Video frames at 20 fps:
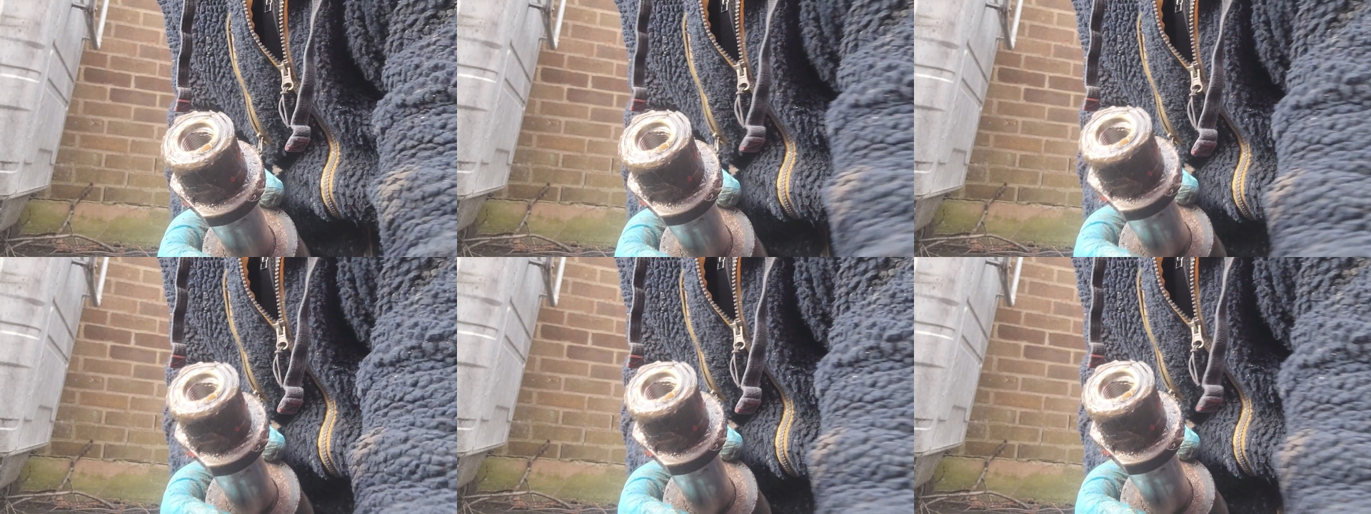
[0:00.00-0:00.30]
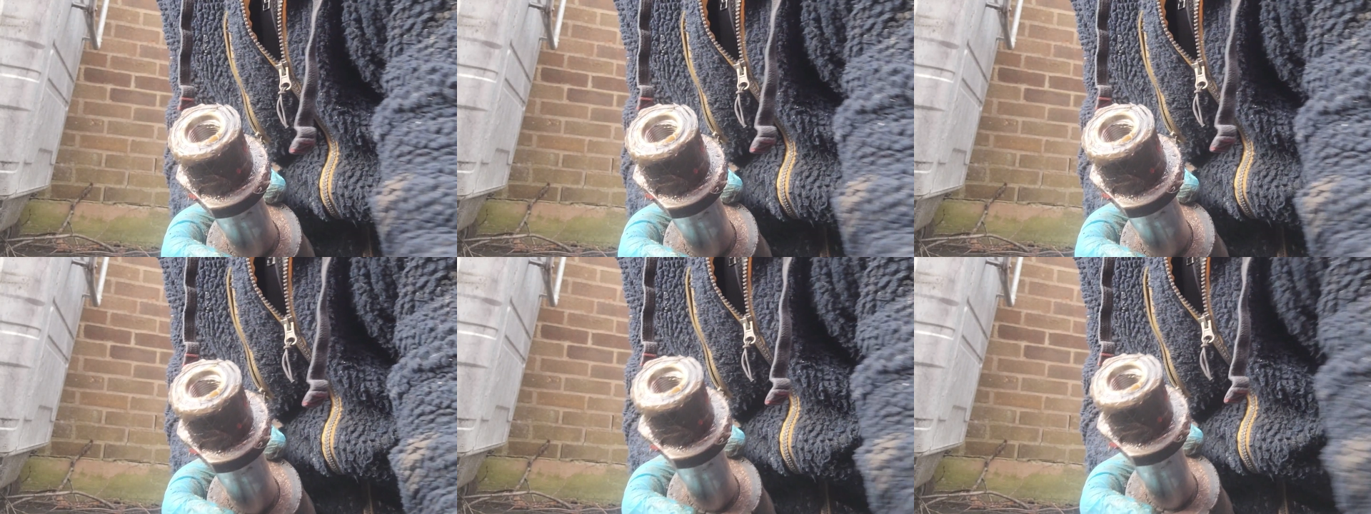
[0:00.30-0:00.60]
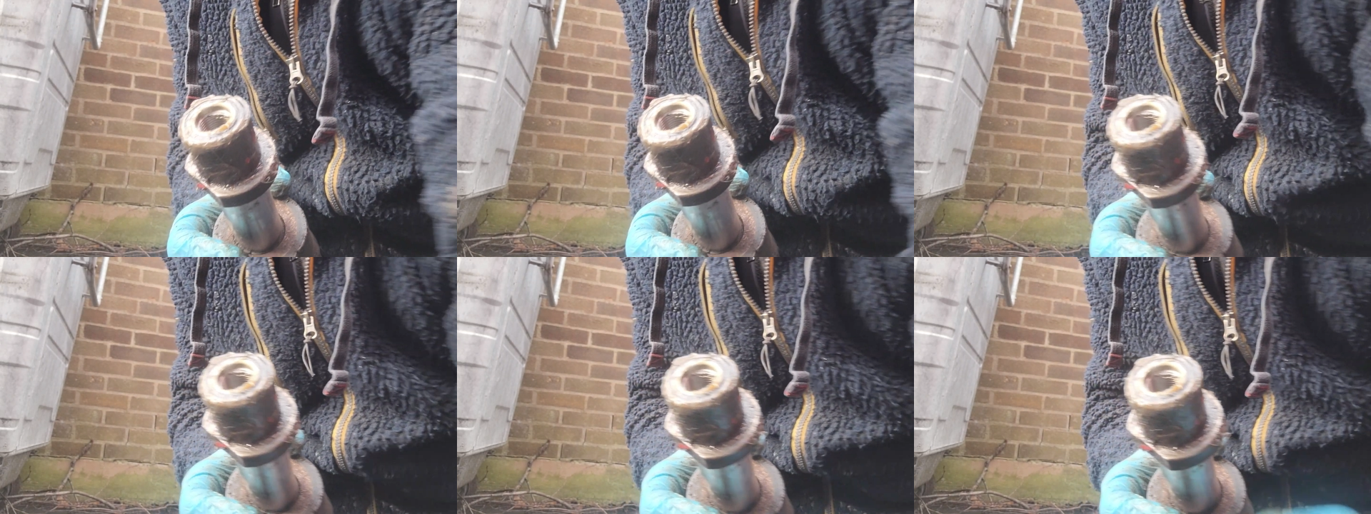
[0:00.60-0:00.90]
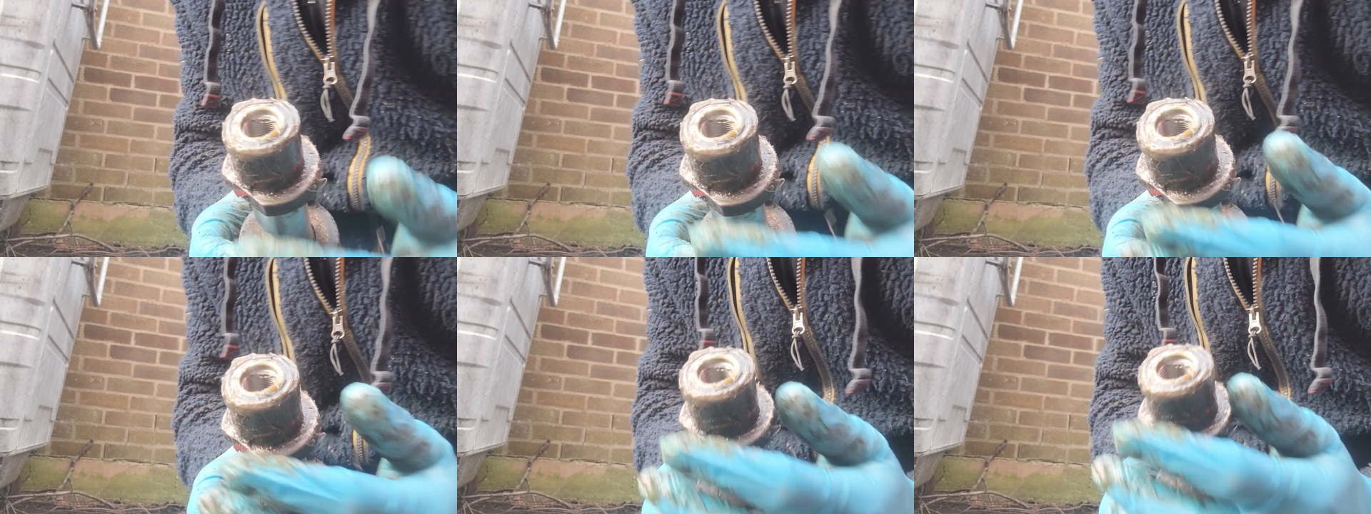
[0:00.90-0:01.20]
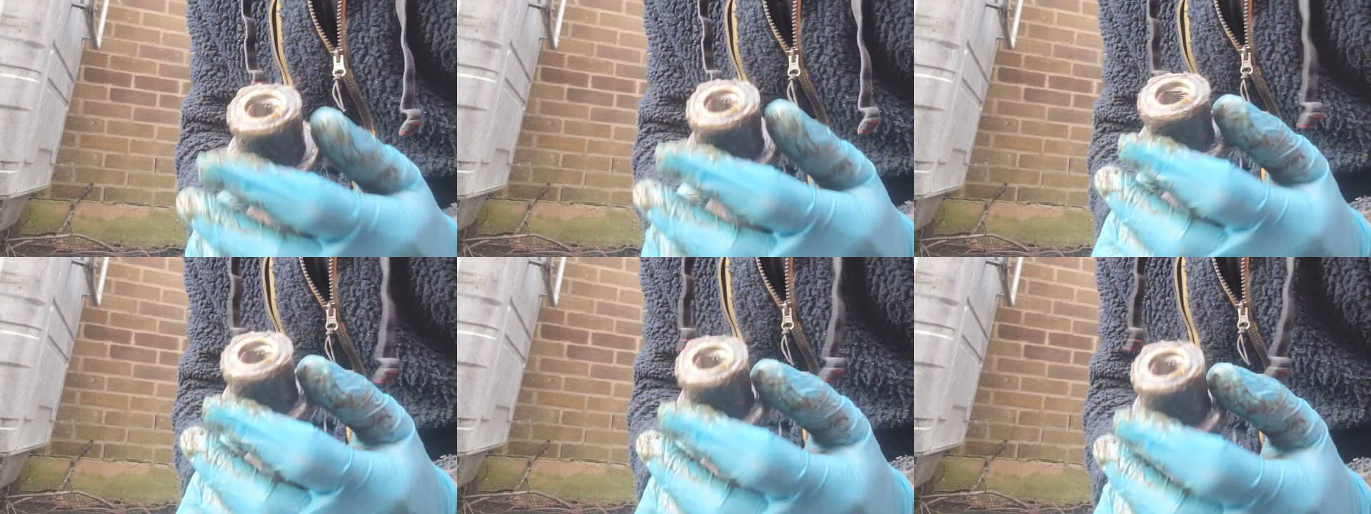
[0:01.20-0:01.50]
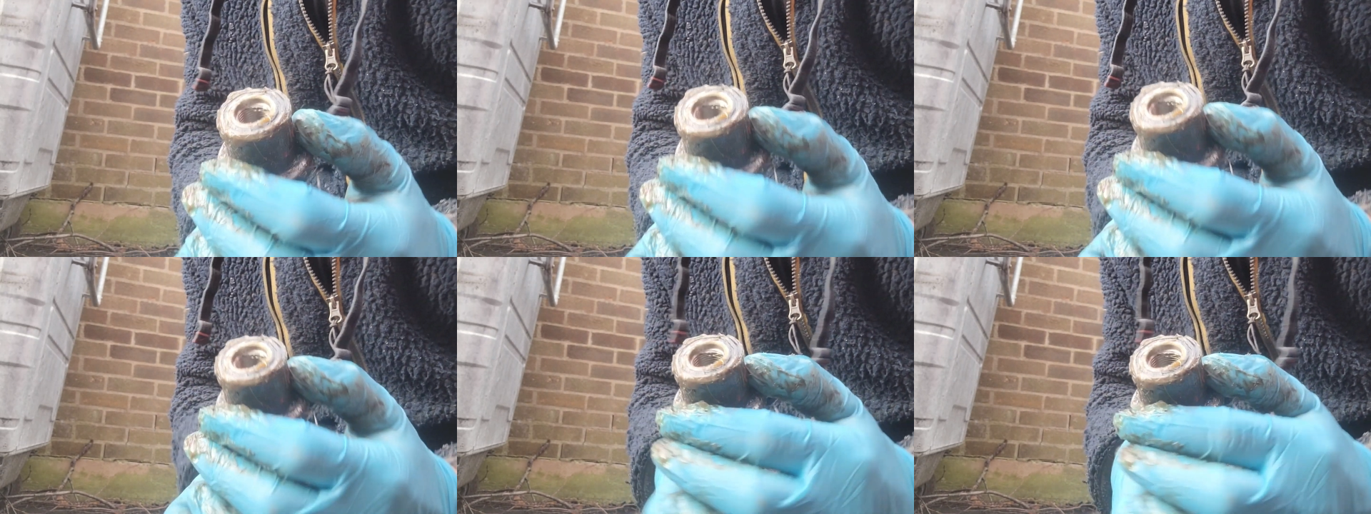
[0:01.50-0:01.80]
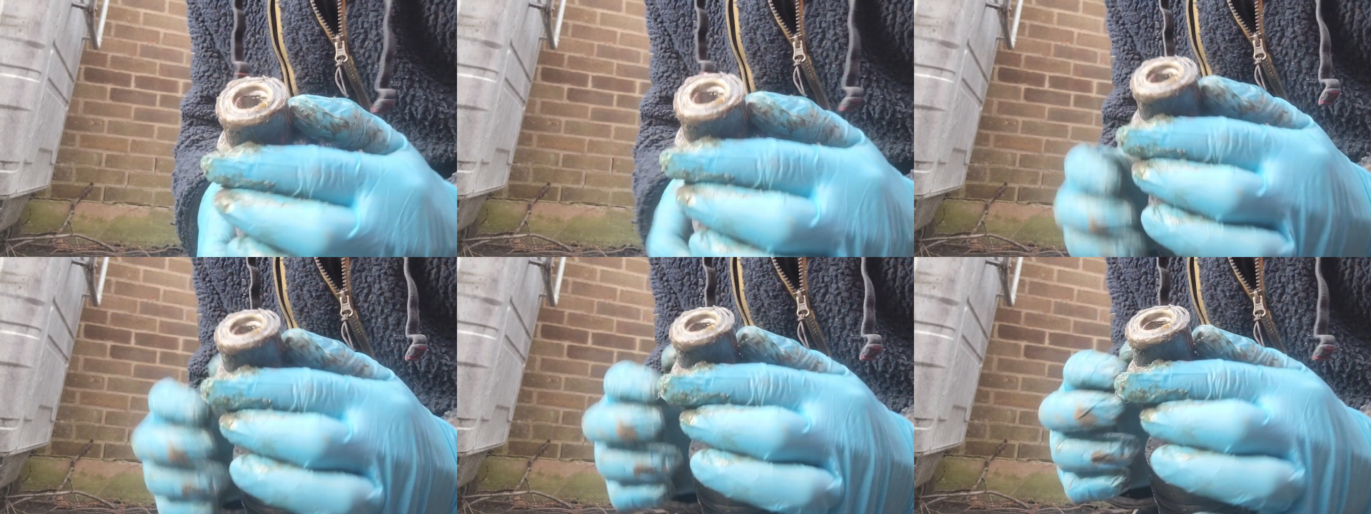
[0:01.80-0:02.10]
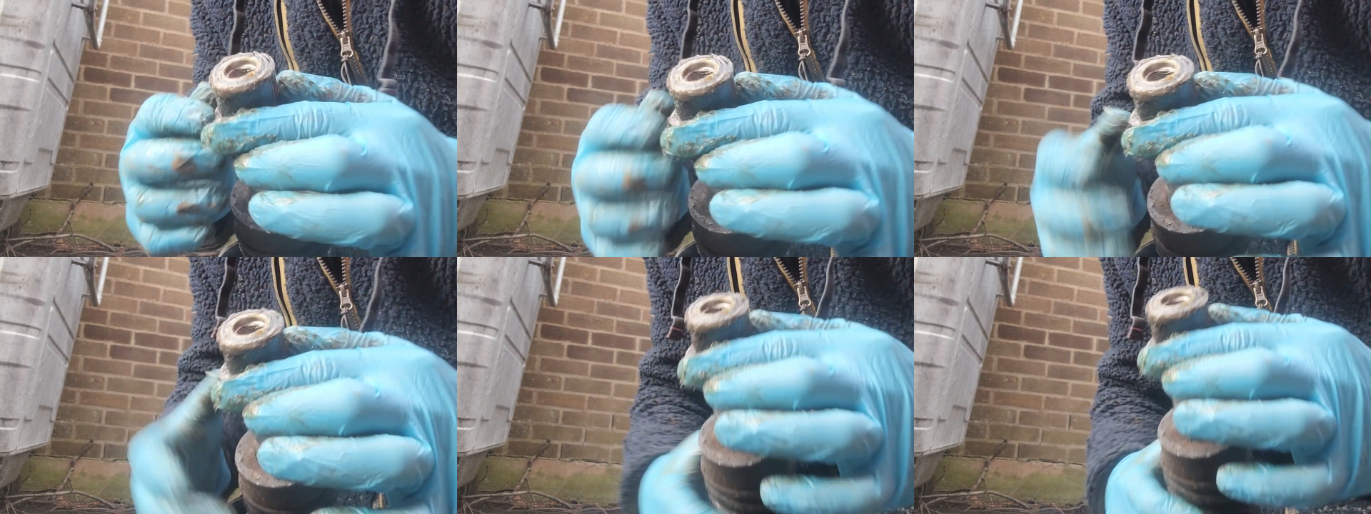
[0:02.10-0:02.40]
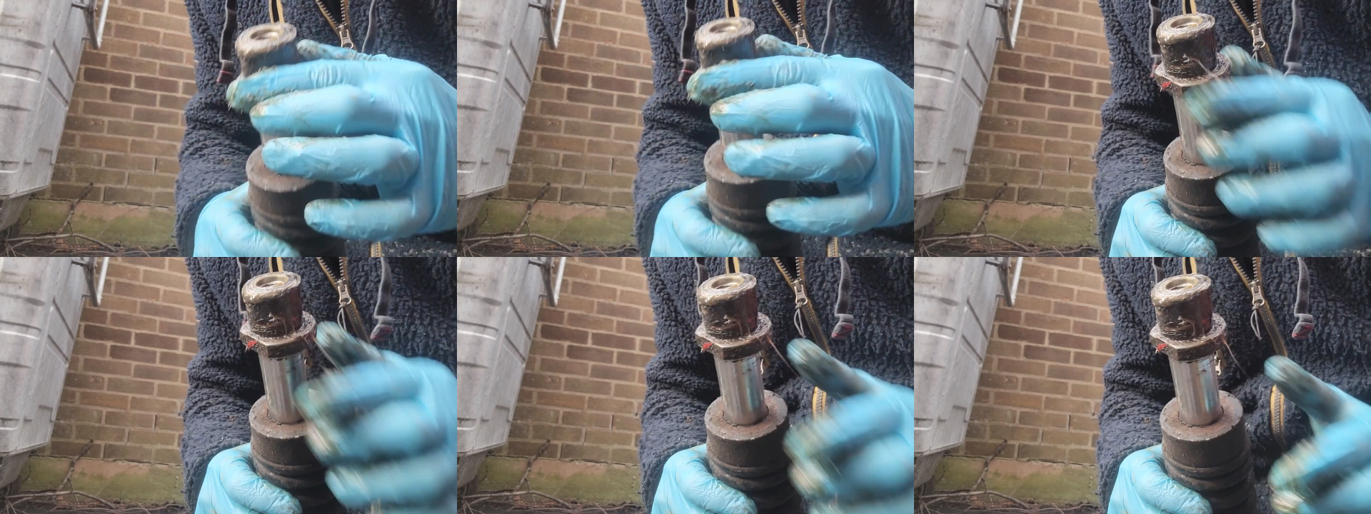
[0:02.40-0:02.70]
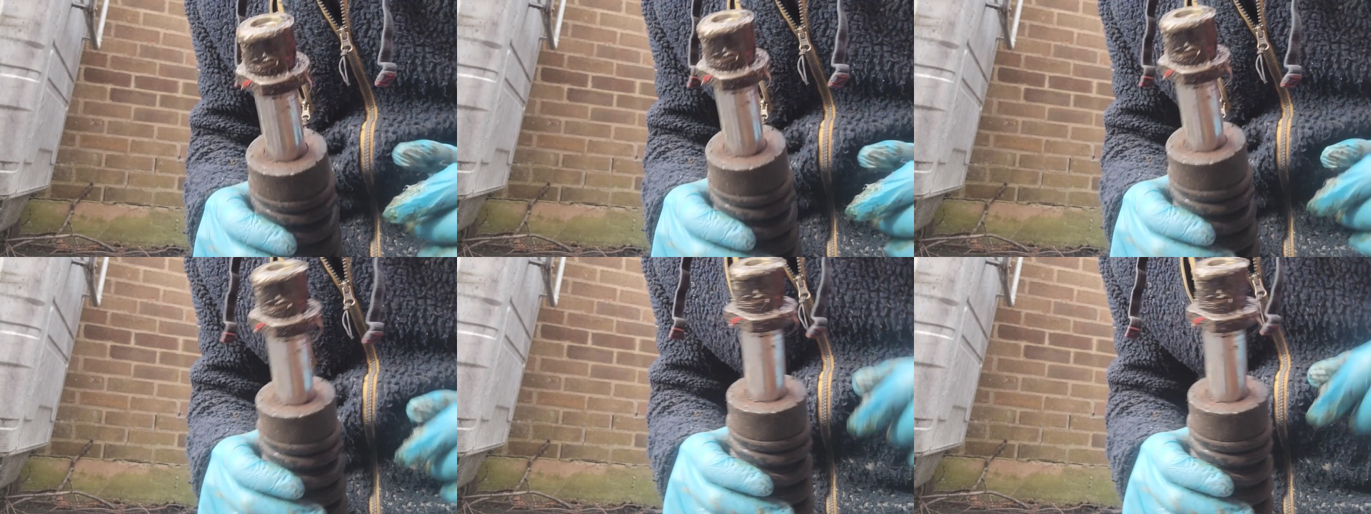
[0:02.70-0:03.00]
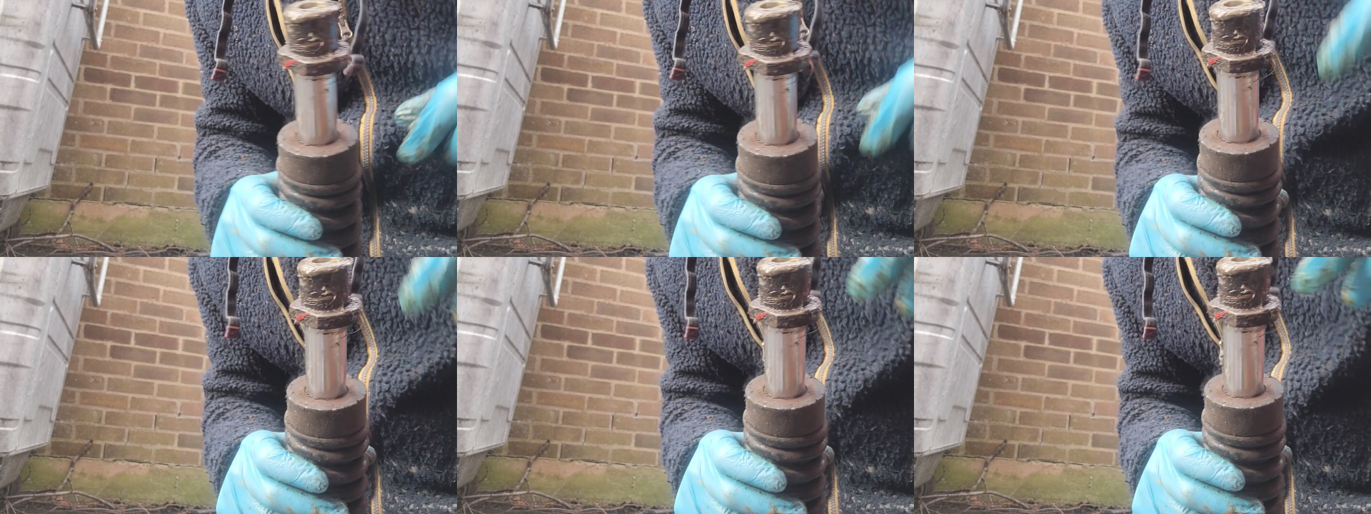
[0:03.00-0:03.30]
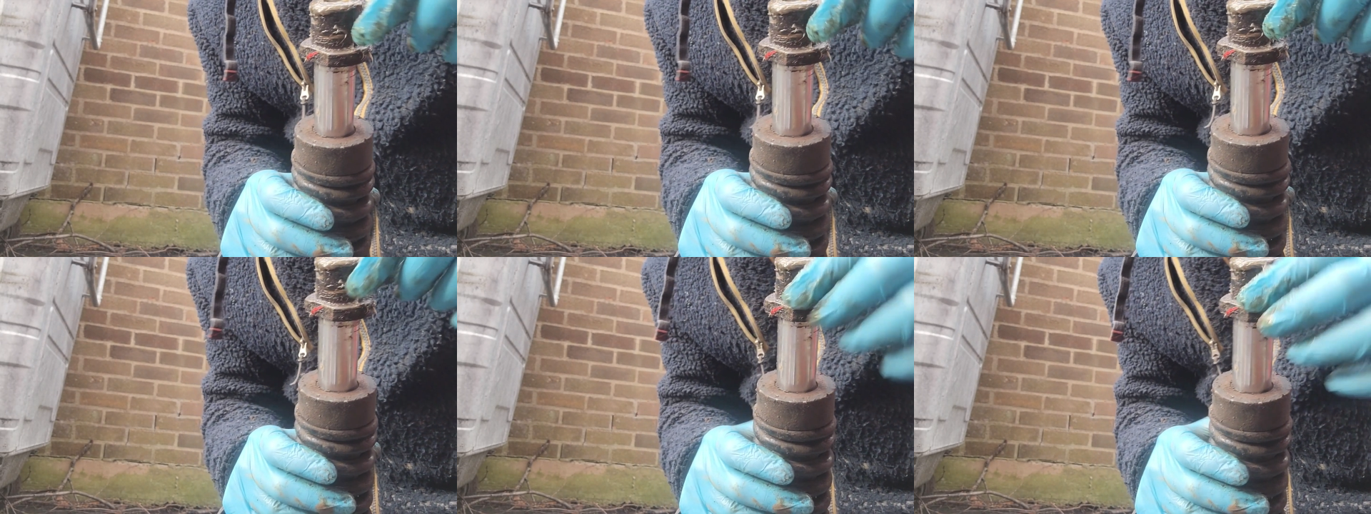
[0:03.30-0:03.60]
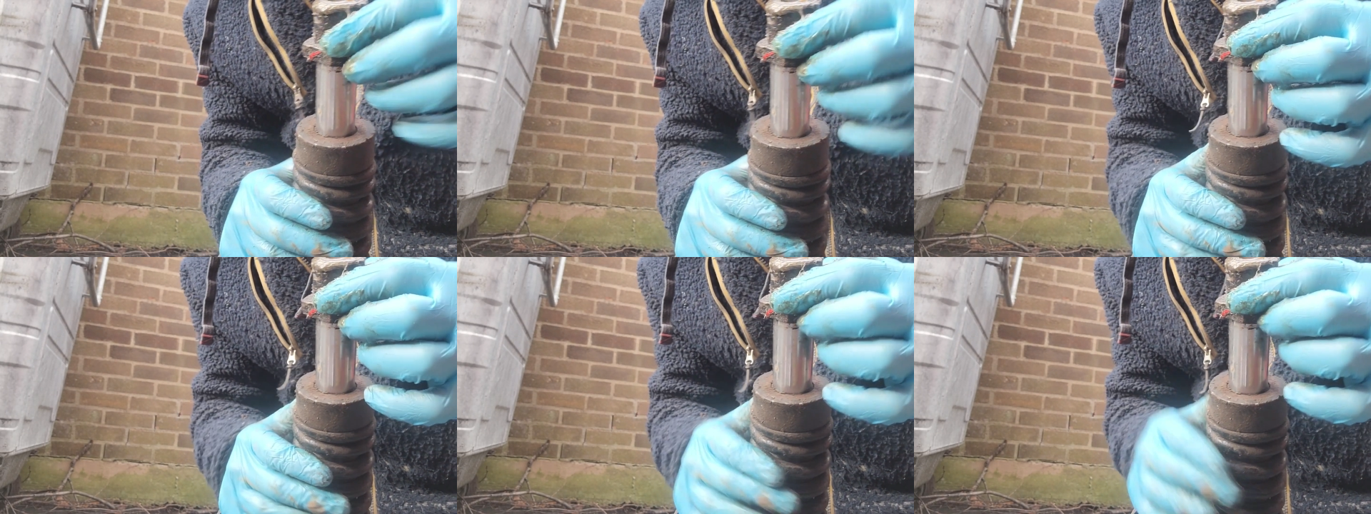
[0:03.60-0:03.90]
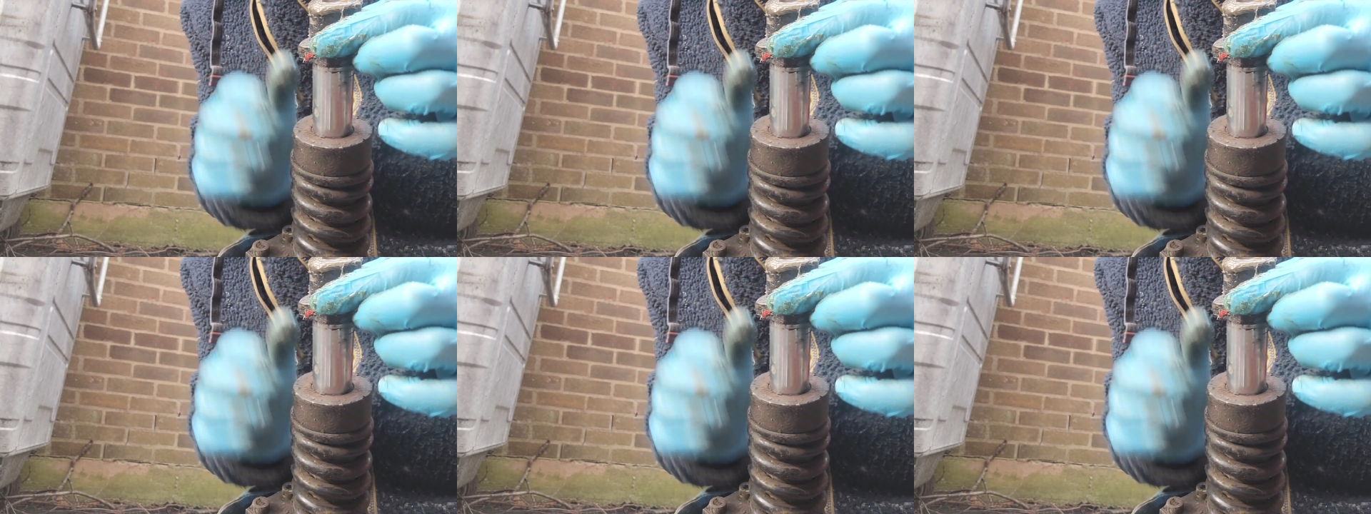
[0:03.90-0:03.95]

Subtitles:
(no speaker visible)